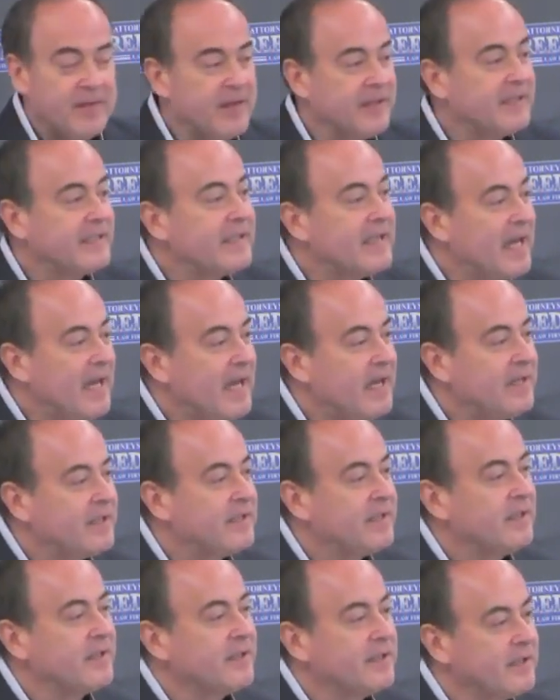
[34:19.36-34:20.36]
This
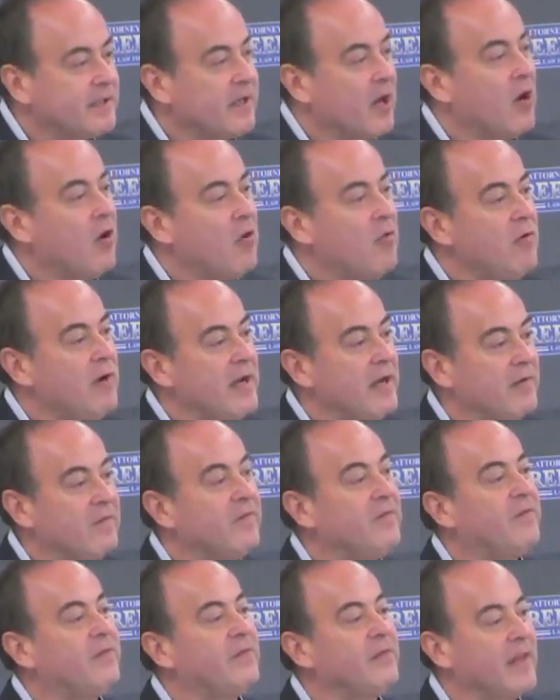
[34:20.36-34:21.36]
case so
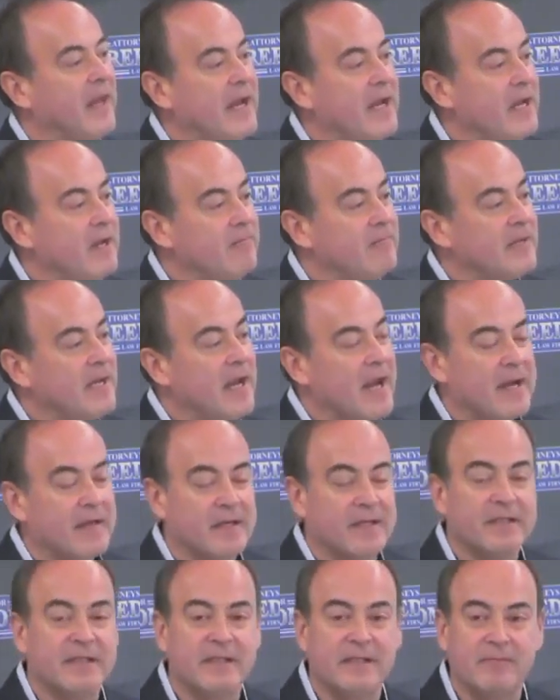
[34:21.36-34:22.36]
inflamed
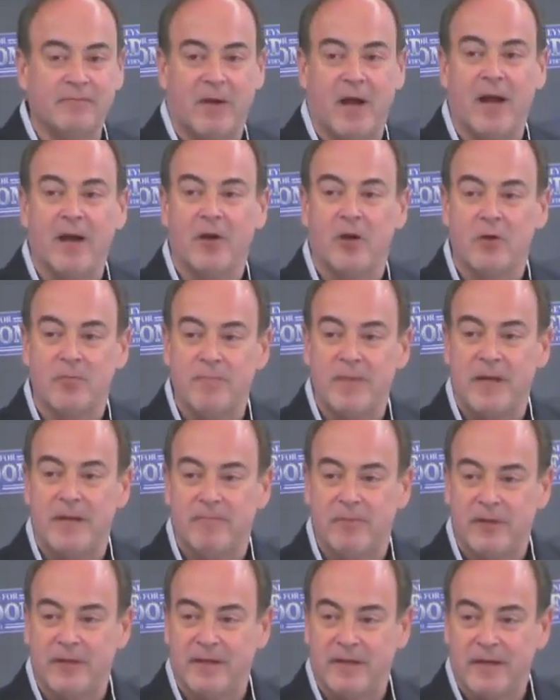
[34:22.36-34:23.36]
and inspired
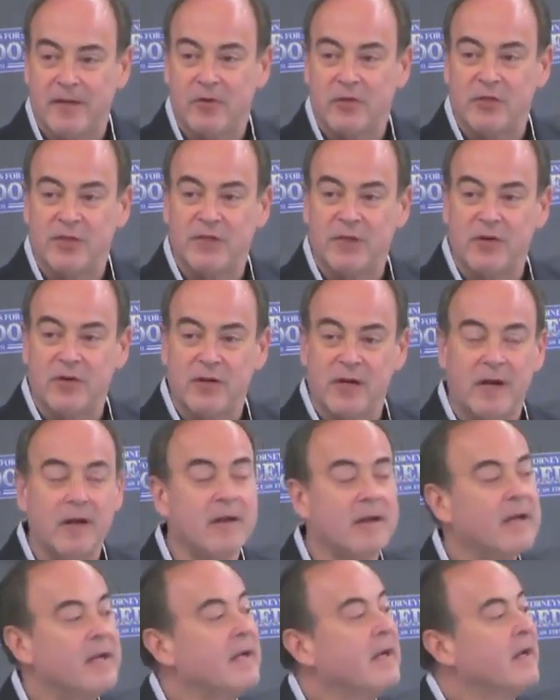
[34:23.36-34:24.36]
people in
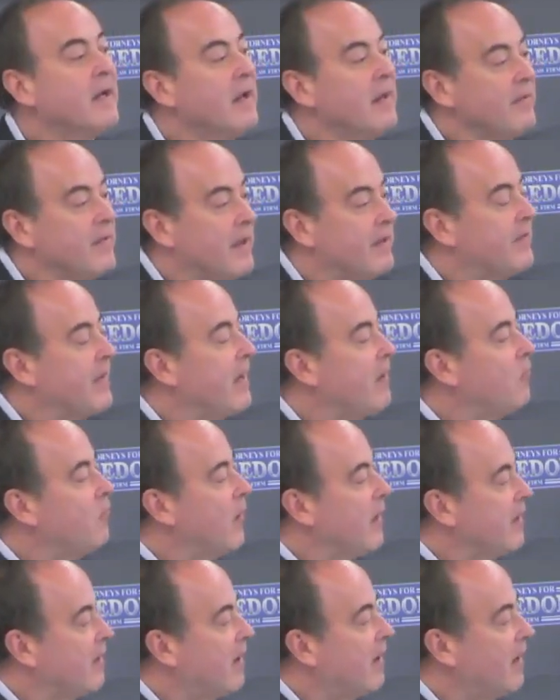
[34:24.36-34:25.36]
Arizona that they
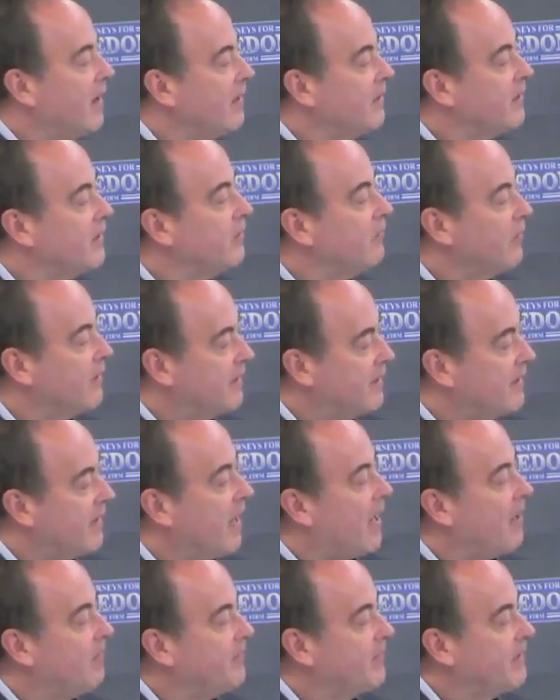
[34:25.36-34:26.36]
went on to
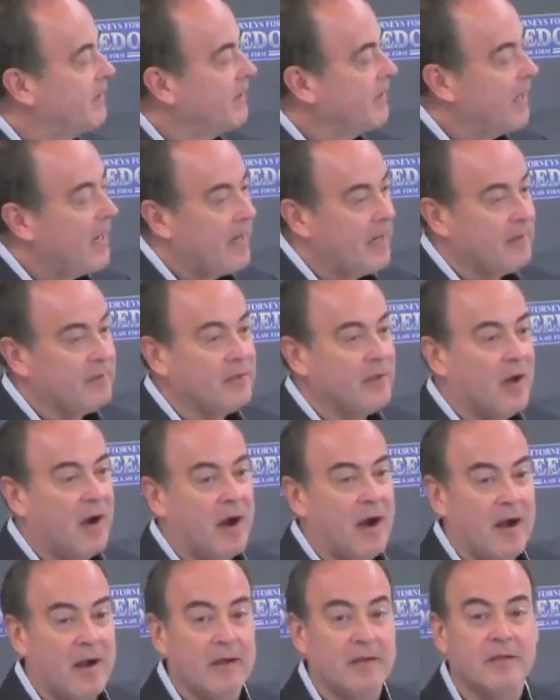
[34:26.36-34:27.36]
adopt a
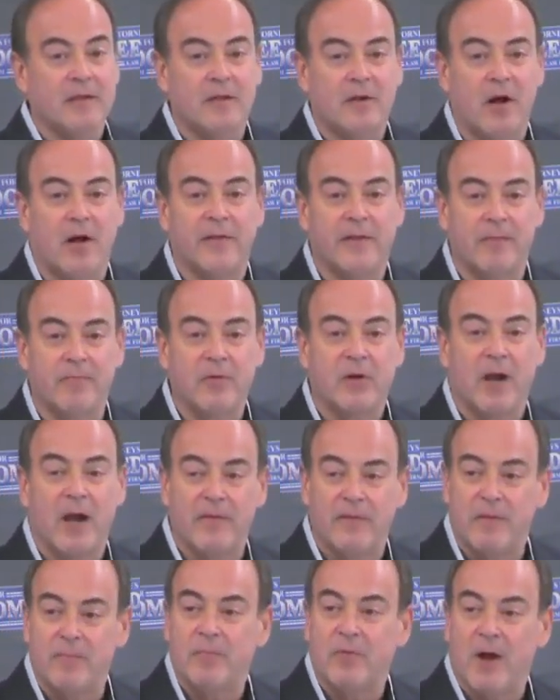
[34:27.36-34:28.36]
law called the
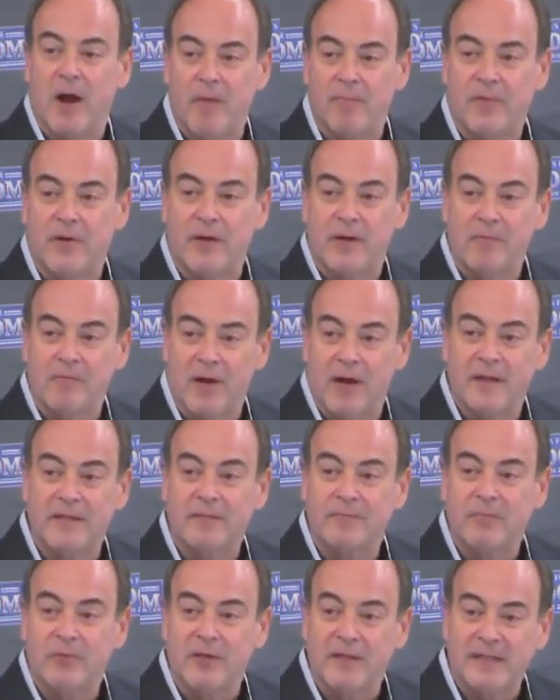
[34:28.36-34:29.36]
Private Property
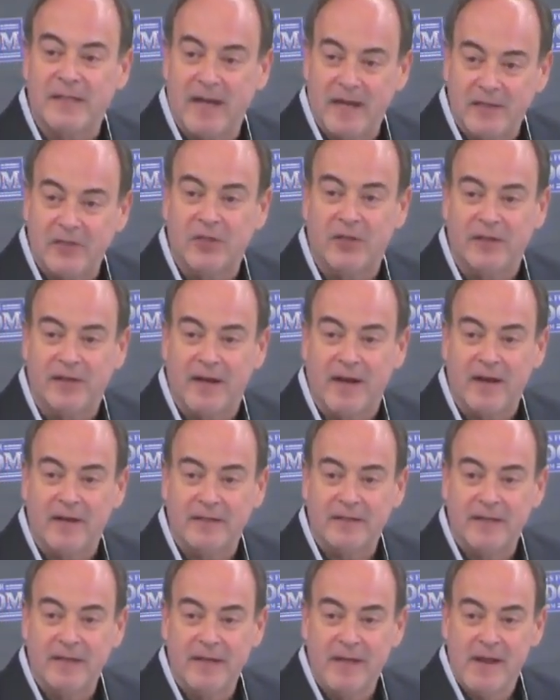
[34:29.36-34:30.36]
Rights Protection
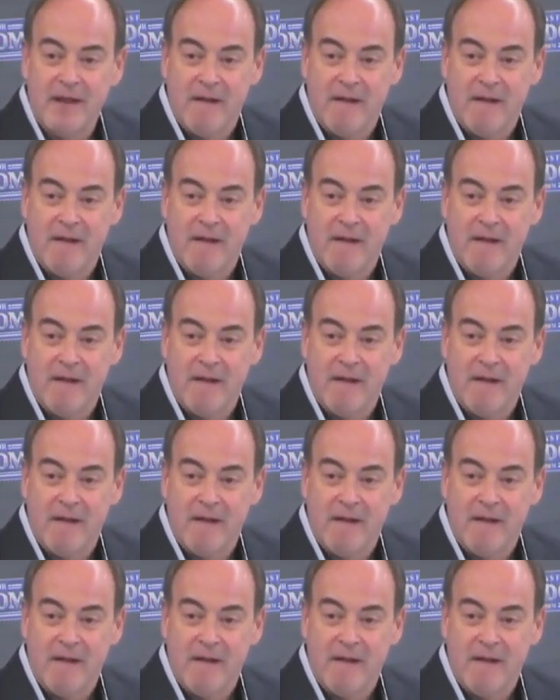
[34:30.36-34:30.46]
Act